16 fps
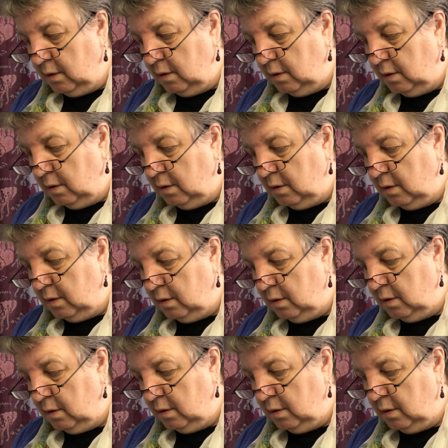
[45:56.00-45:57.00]

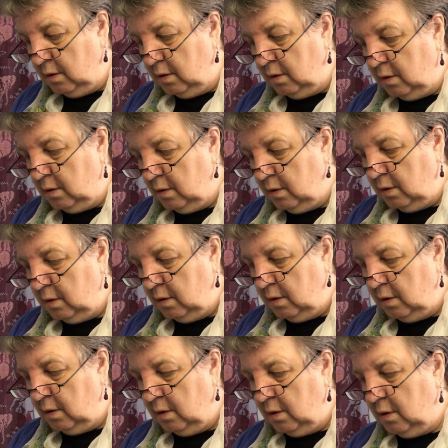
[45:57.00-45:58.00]

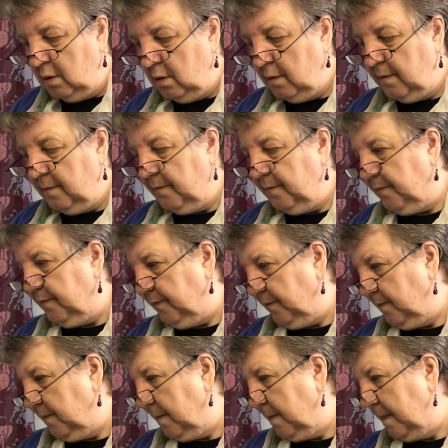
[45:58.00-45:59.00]

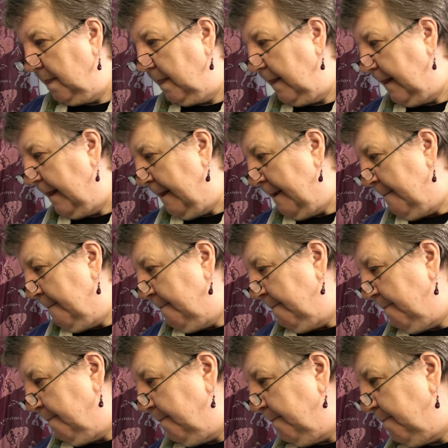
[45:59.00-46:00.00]

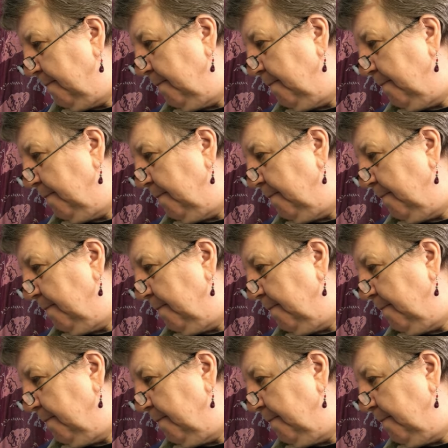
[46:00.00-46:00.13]
Nobody speaks.